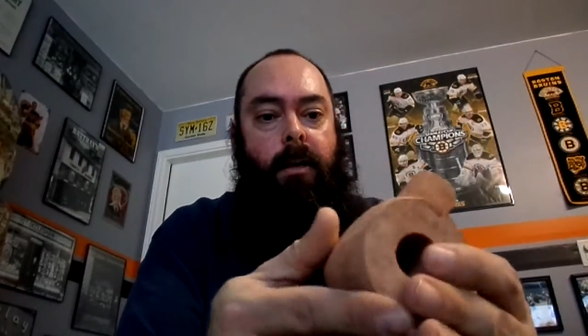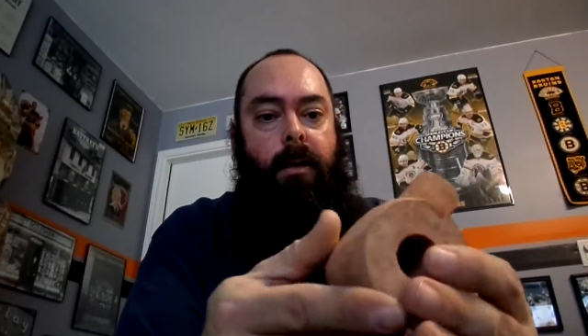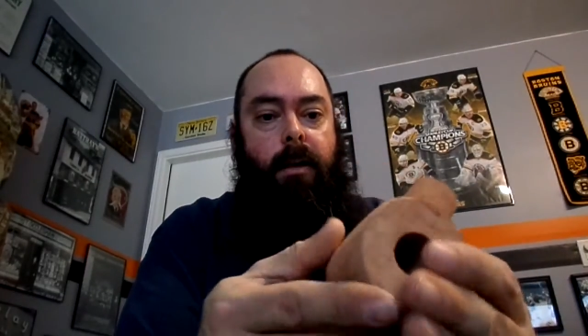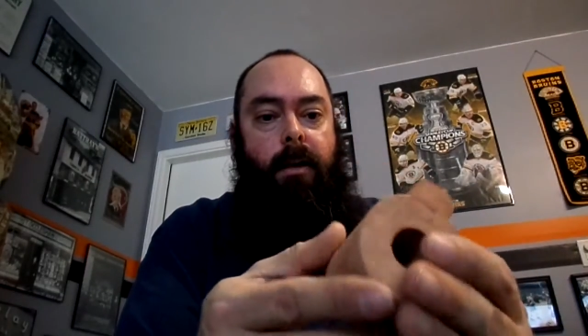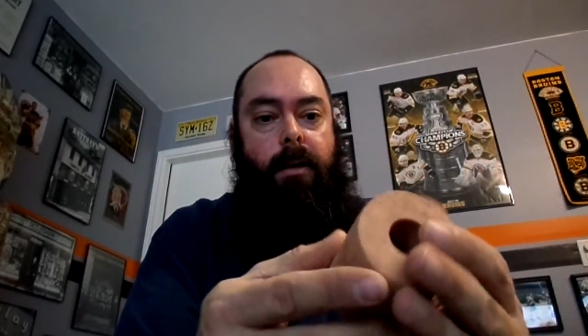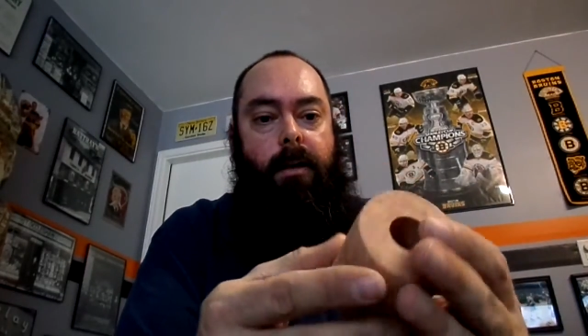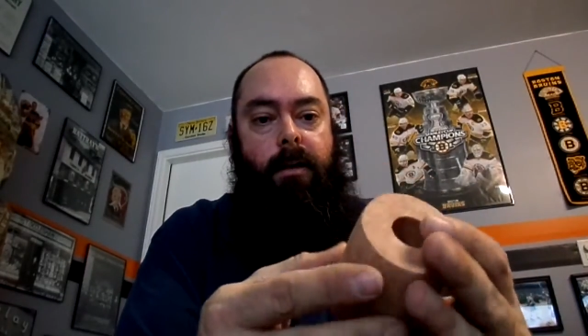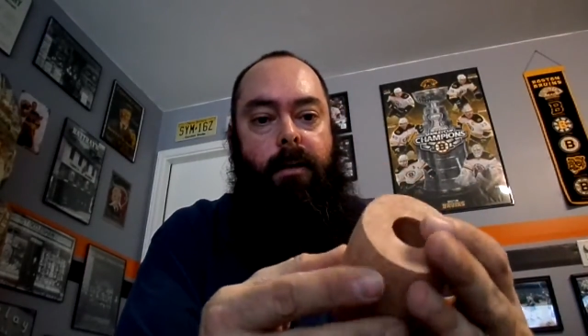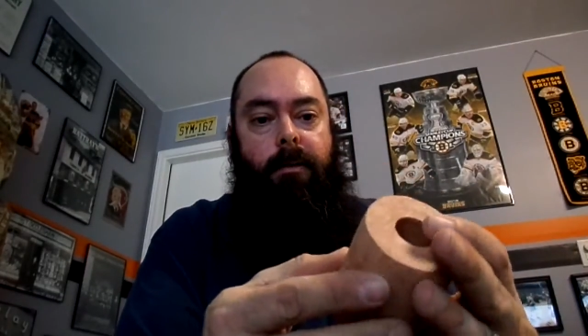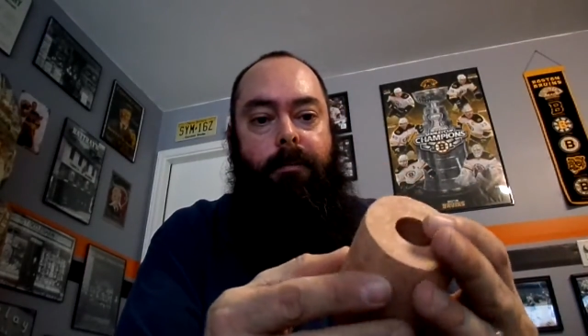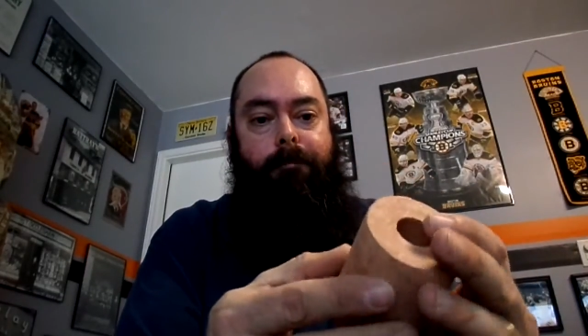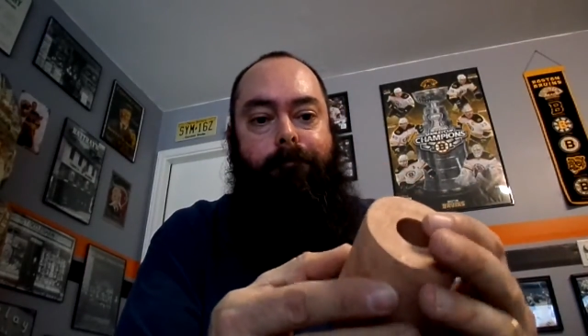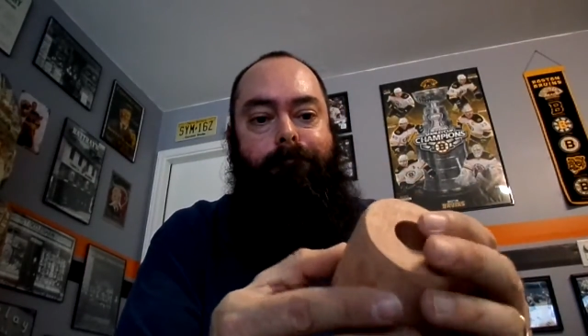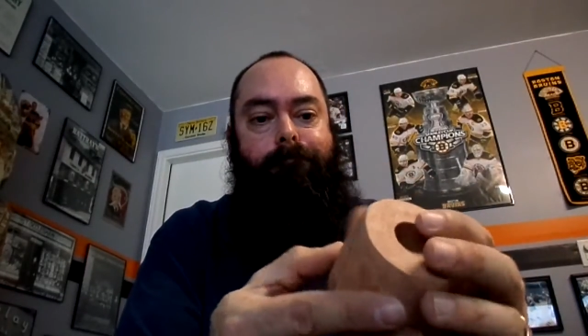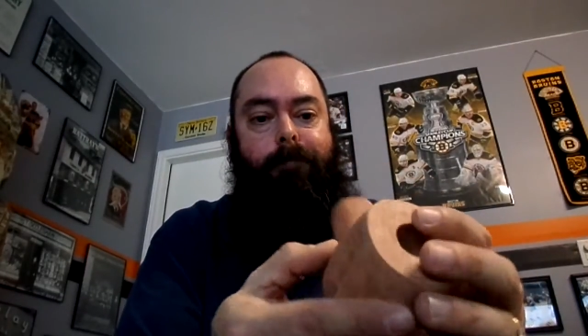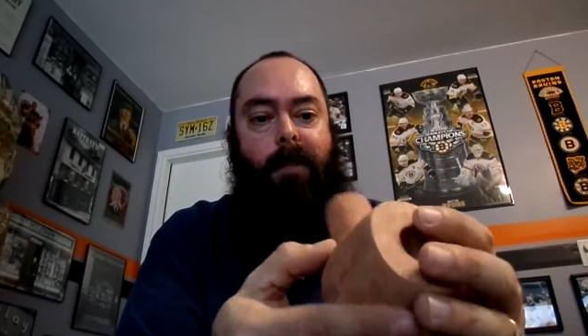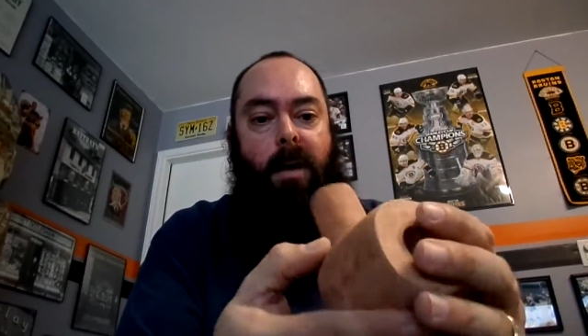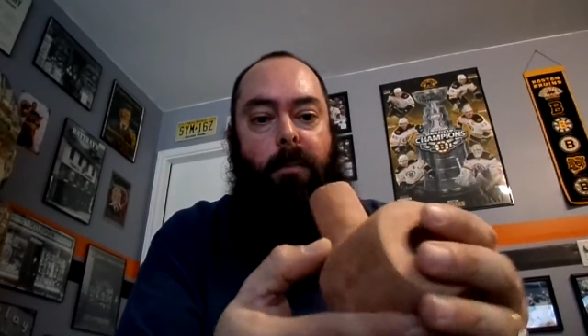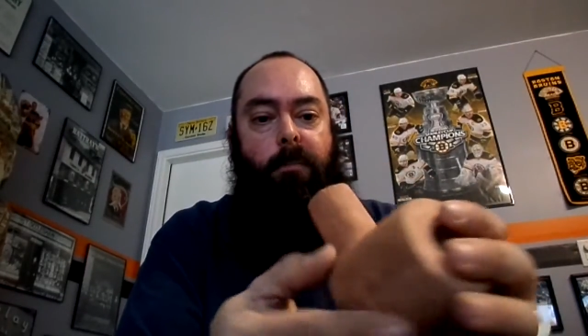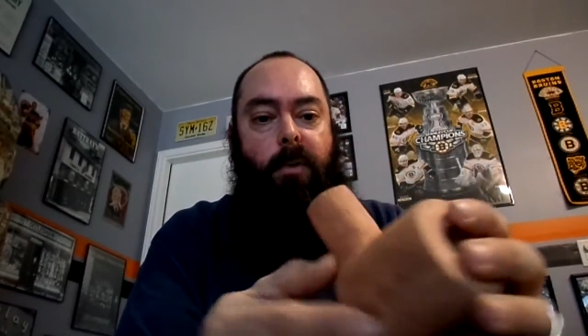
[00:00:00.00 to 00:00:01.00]
Um,
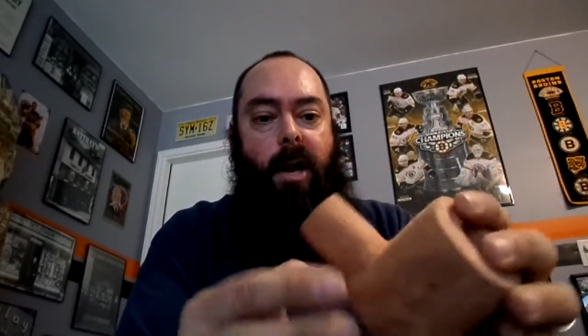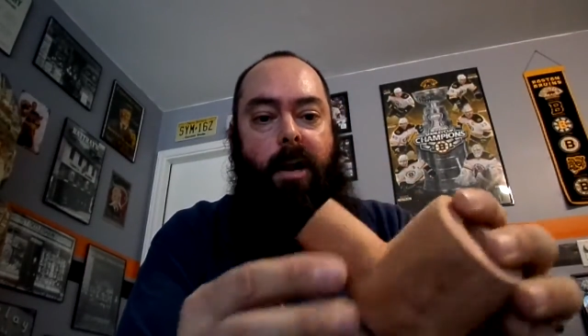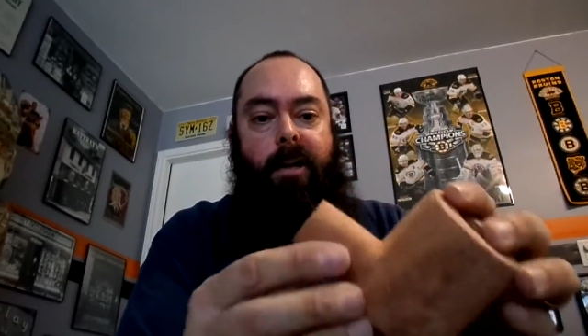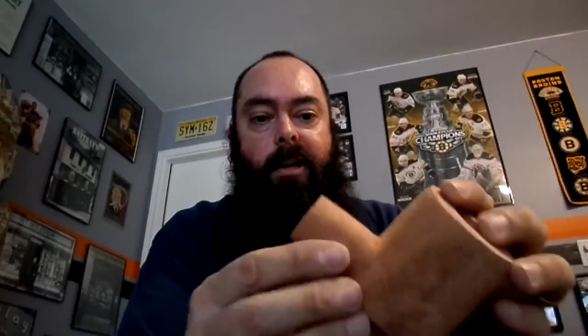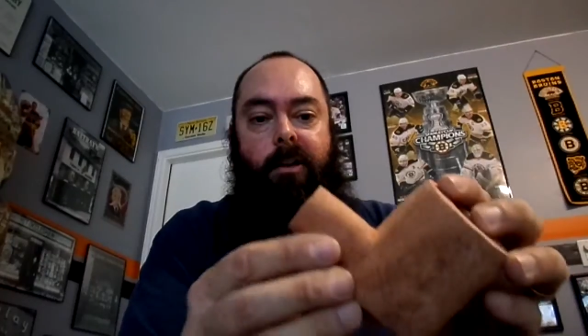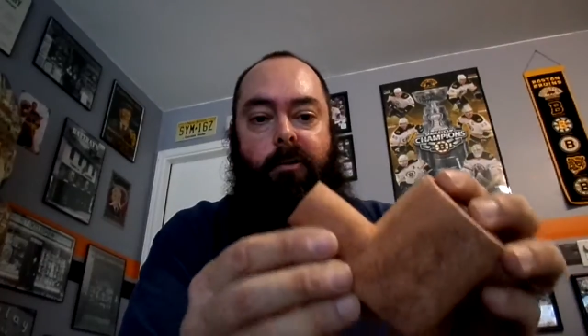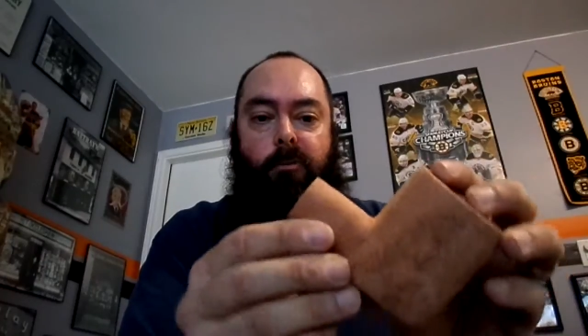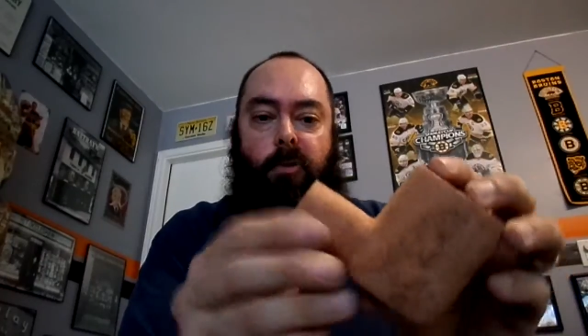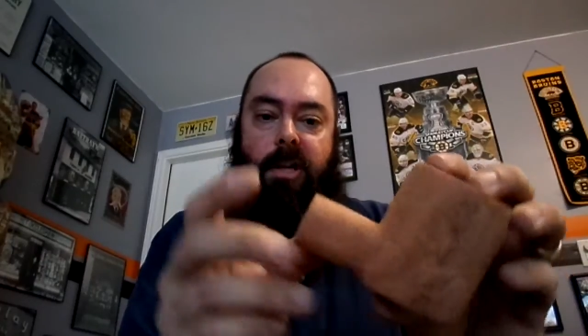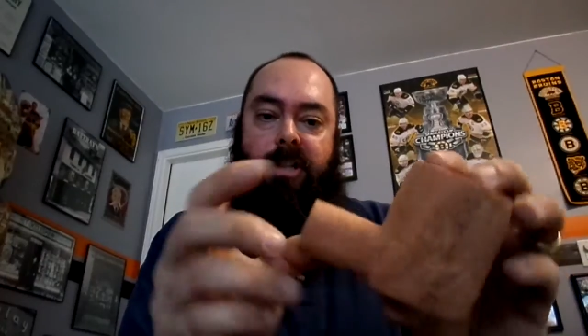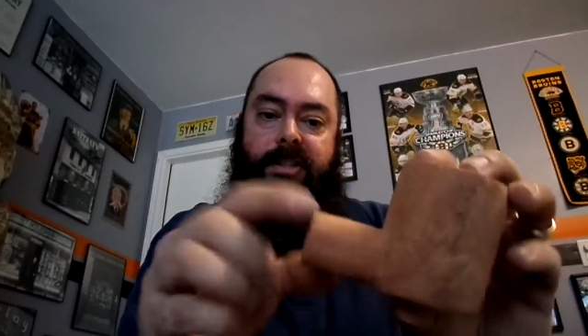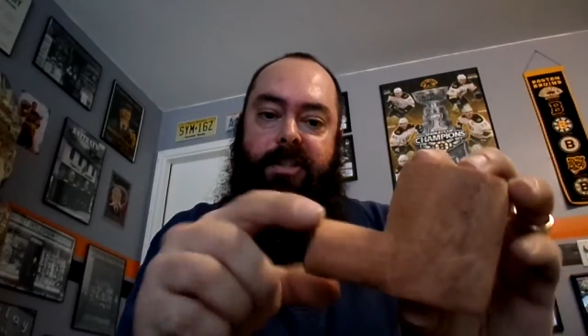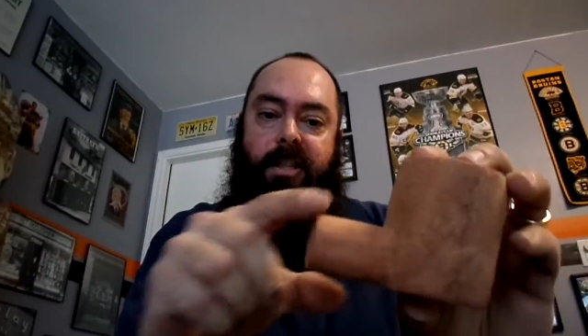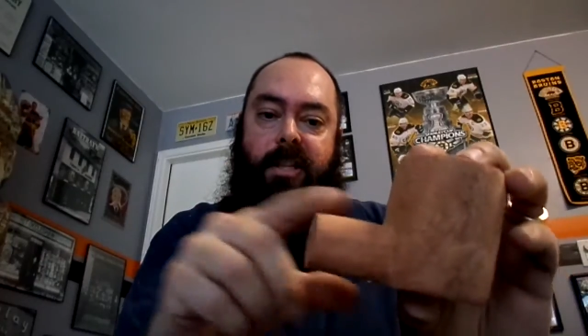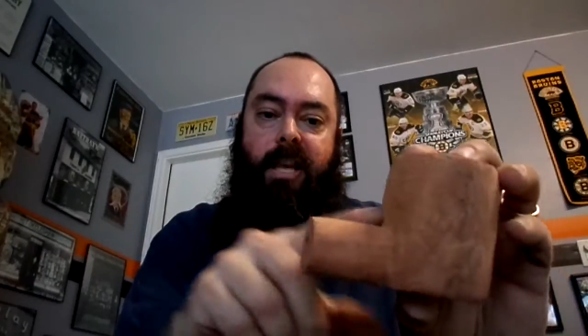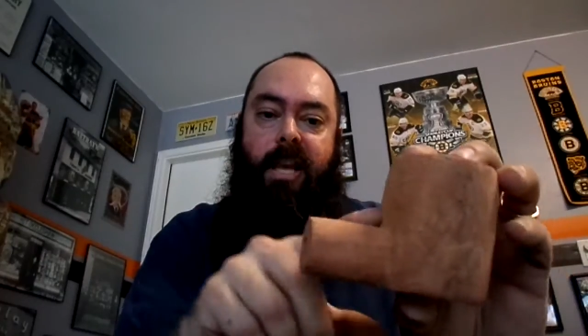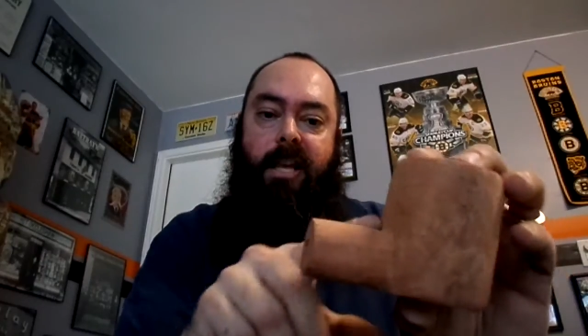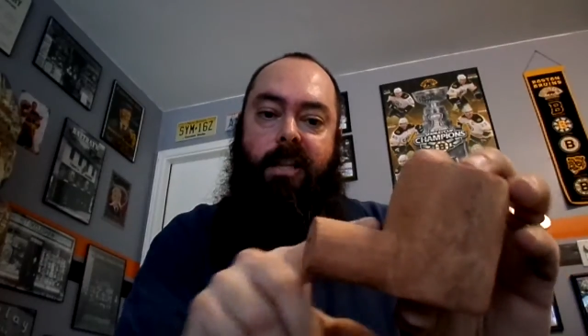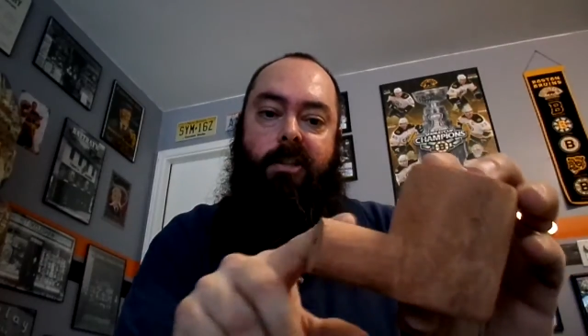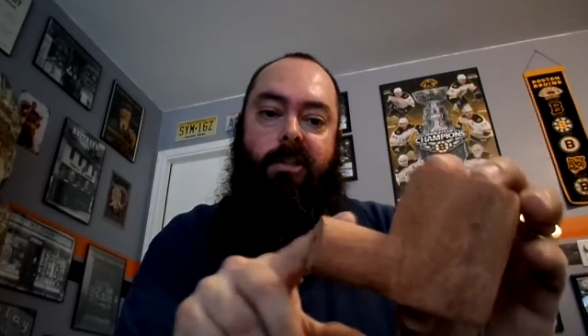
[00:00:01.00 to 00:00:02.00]
I'm probably going to
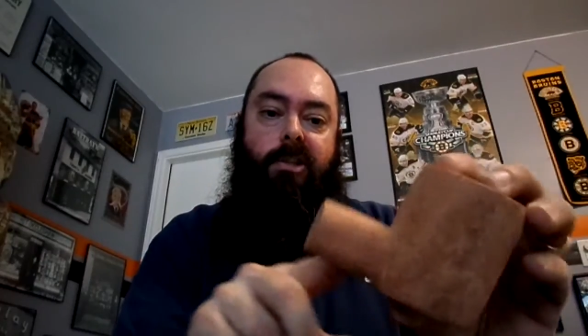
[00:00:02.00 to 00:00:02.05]
rusticate